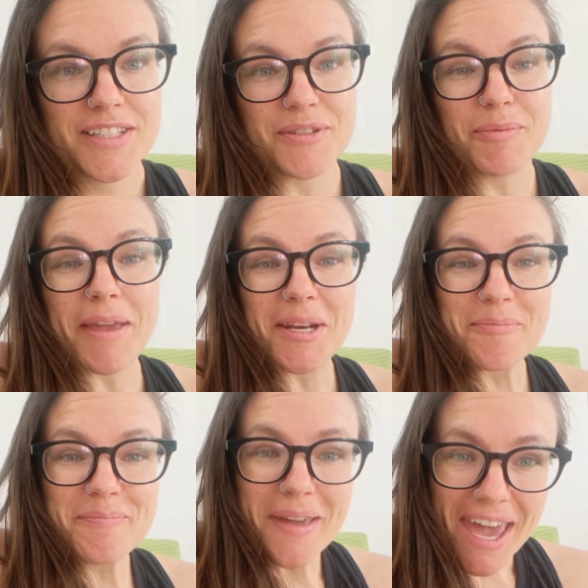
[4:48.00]
So we made
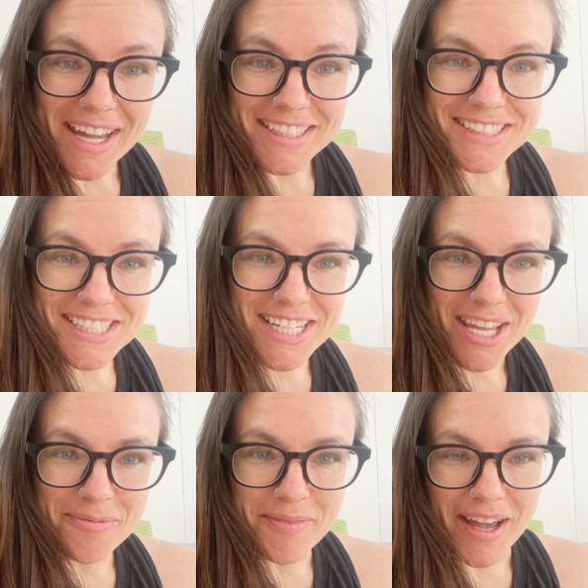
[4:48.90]
it back to
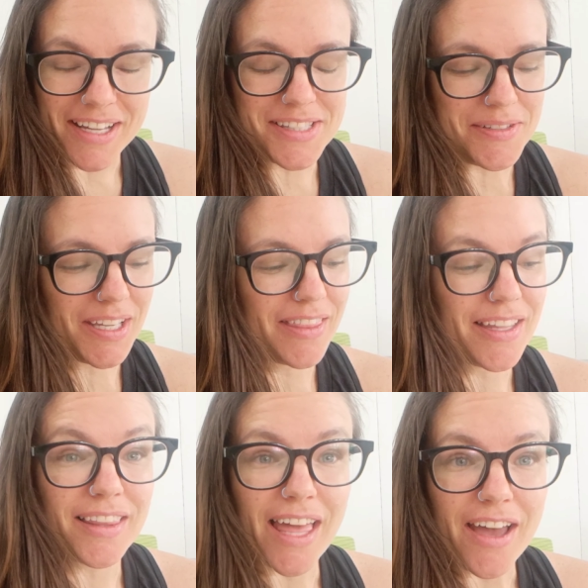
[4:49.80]
Chiang Mai. So again,
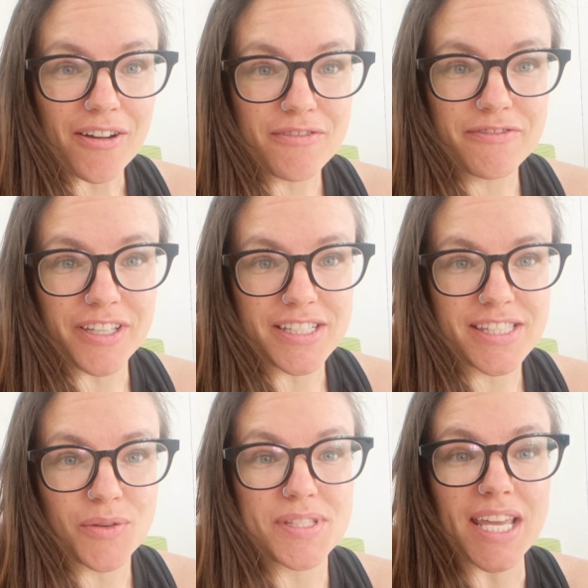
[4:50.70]
the Lao
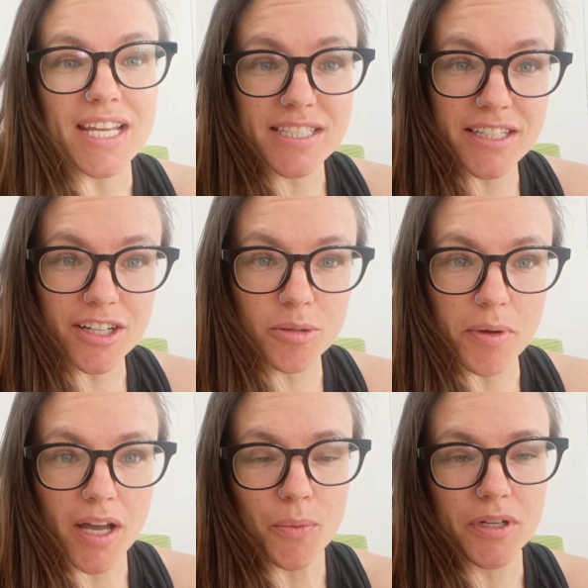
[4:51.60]
visa was 1,800
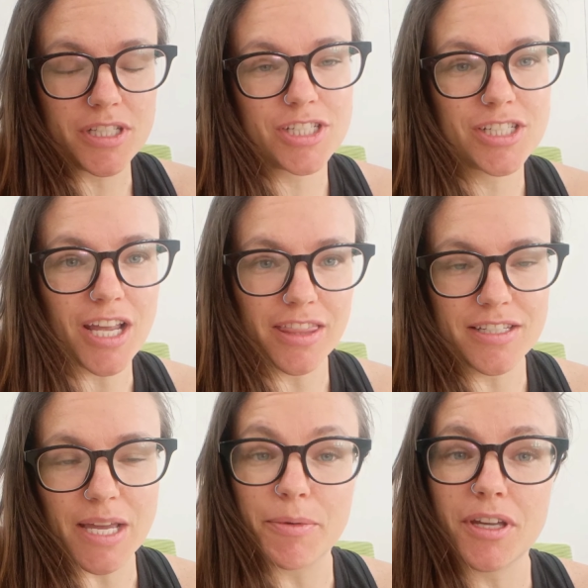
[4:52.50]
baht, which at the
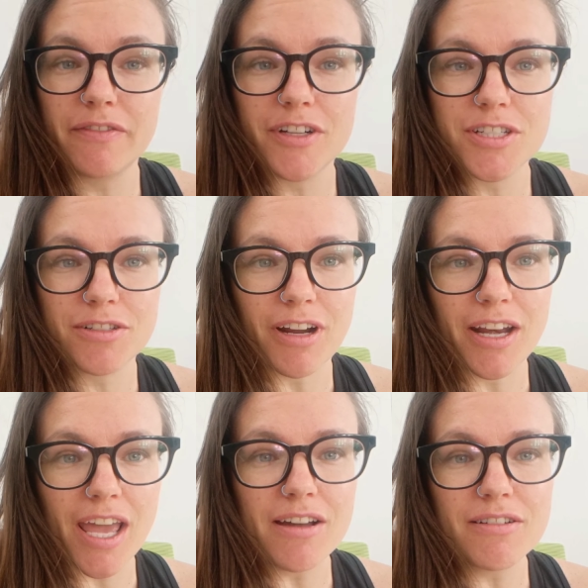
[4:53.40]
time of conversion right
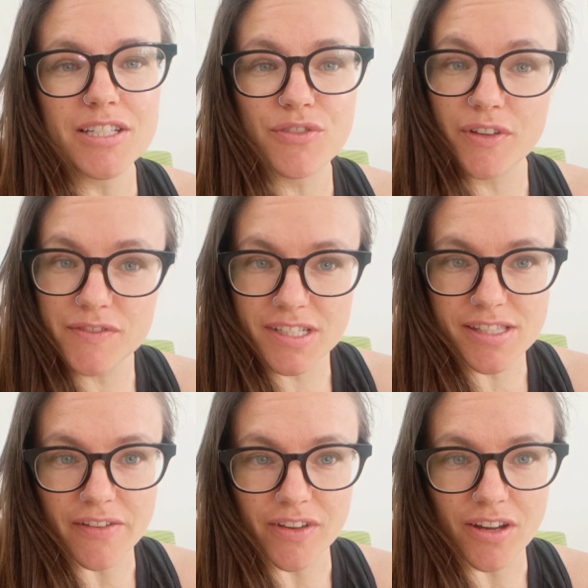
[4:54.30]
now is
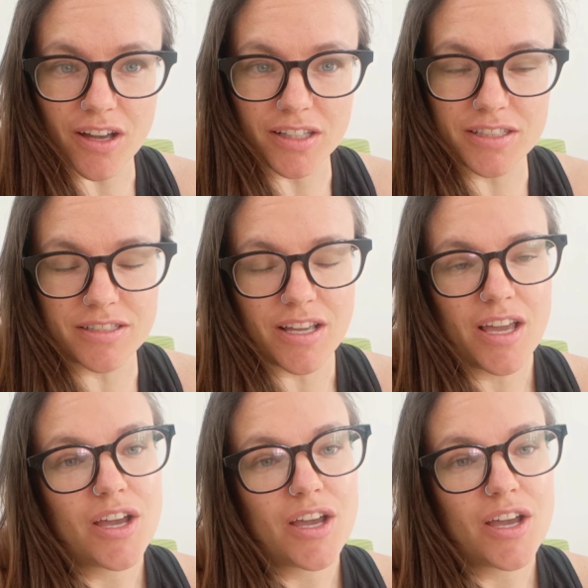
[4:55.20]
$57.